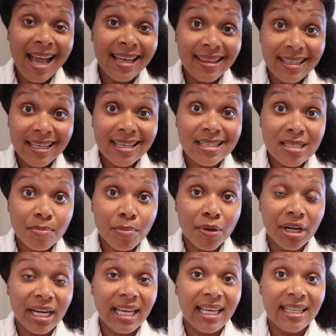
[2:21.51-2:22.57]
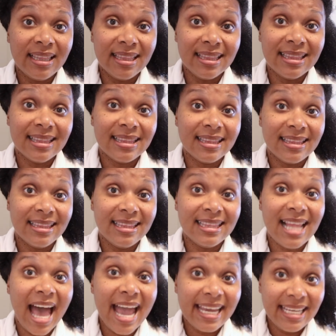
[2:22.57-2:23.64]
think it's pretty
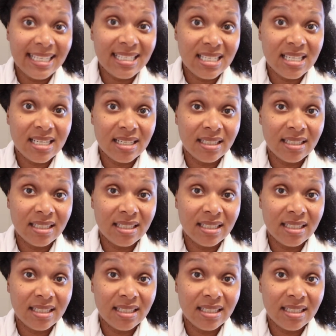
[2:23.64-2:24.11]
light.